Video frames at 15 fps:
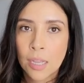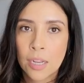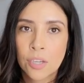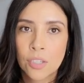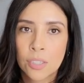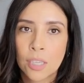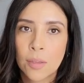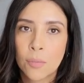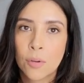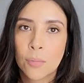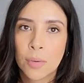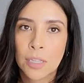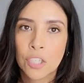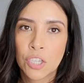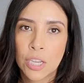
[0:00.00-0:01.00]
I just keep
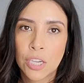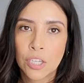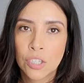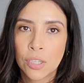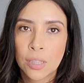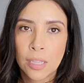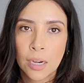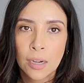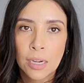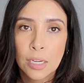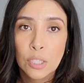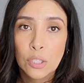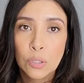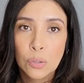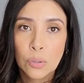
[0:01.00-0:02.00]
all my change in there, and
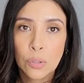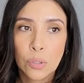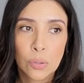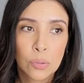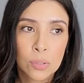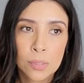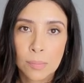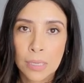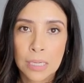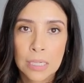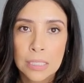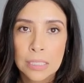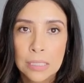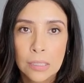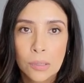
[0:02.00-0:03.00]
I do use
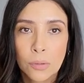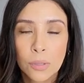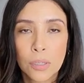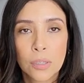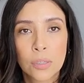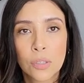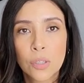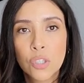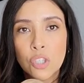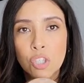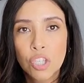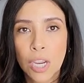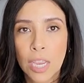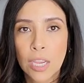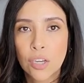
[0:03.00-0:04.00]
money still and
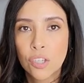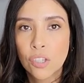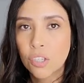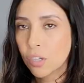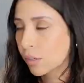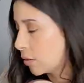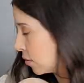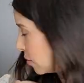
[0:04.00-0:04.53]
change.